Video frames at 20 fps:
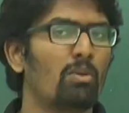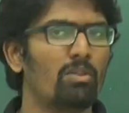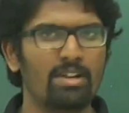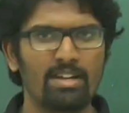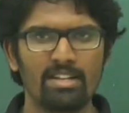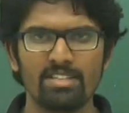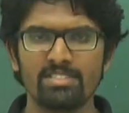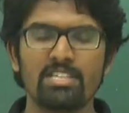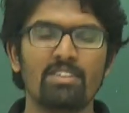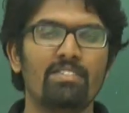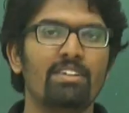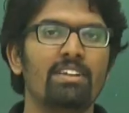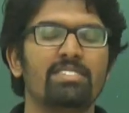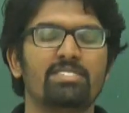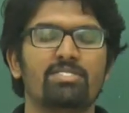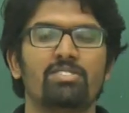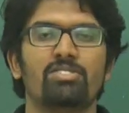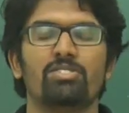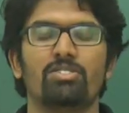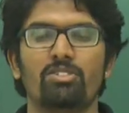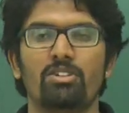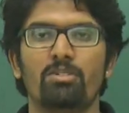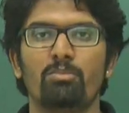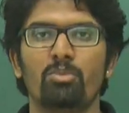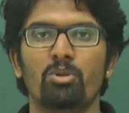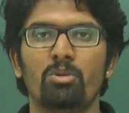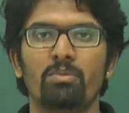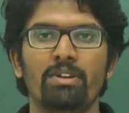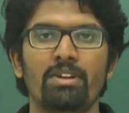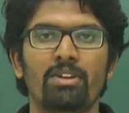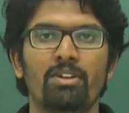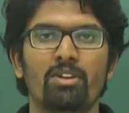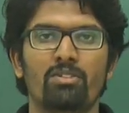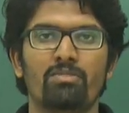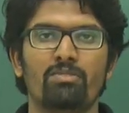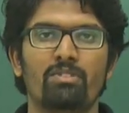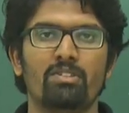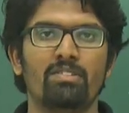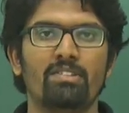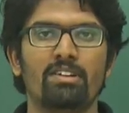let us have a discussion on blueprint
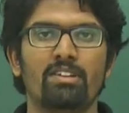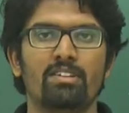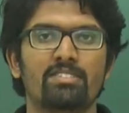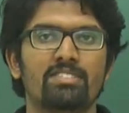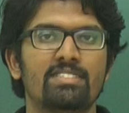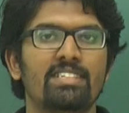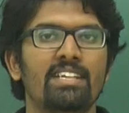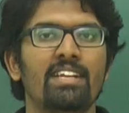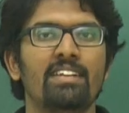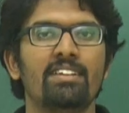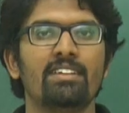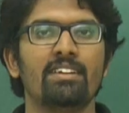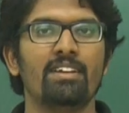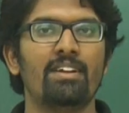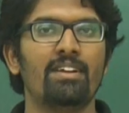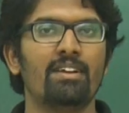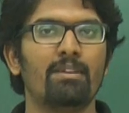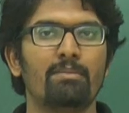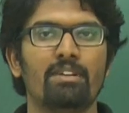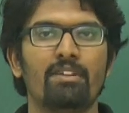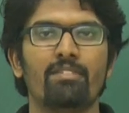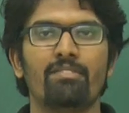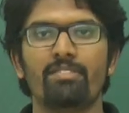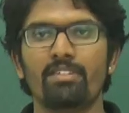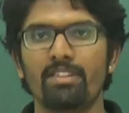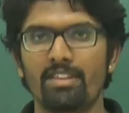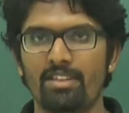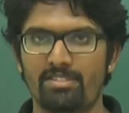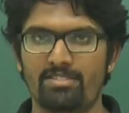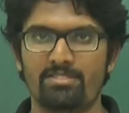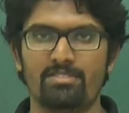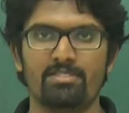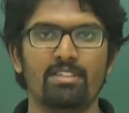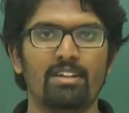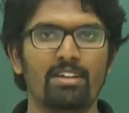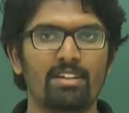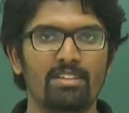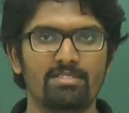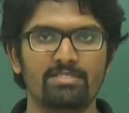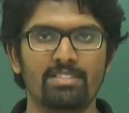of our senior intermediate physics
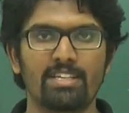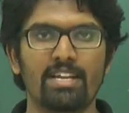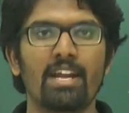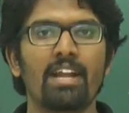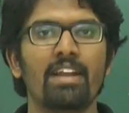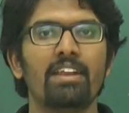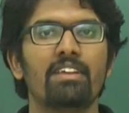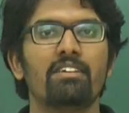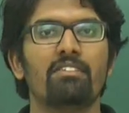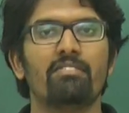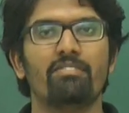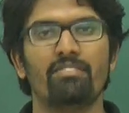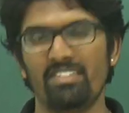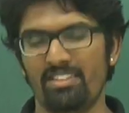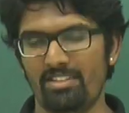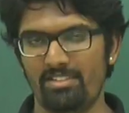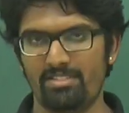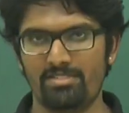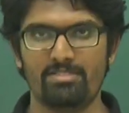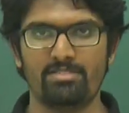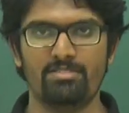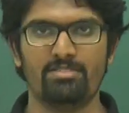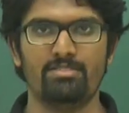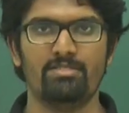that is second year physics.